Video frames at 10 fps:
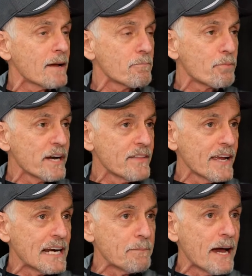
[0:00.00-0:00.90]
am breathing
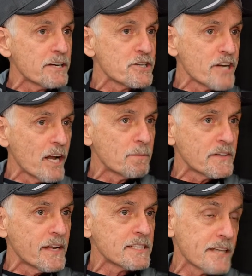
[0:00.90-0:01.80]
and I'm not in jail, but
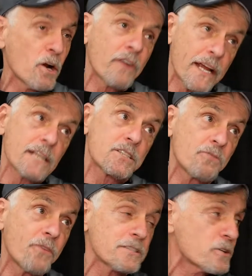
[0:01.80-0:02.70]
the day's not over yet. So
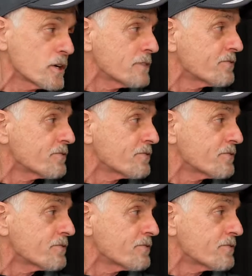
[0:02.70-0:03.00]
far, so good.